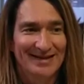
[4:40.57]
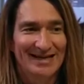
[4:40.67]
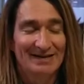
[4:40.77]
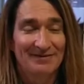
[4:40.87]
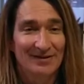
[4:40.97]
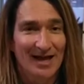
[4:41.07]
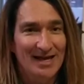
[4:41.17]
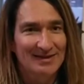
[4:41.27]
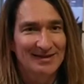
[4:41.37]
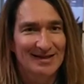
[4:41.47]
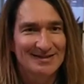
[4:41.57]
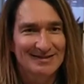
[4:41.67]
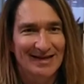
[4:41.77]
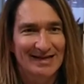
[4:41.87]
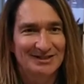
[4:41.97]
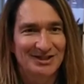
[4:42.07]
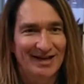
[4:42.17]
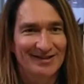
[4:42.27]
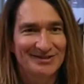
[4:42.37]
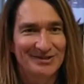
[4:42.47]
And if you like this, I
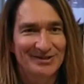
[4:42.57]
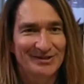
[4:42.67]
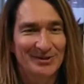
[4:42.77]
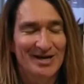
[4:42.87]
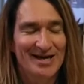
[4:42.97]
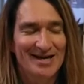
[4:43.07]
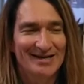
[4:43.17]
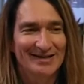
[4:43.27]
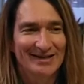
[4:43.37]
challenge you to go ahead and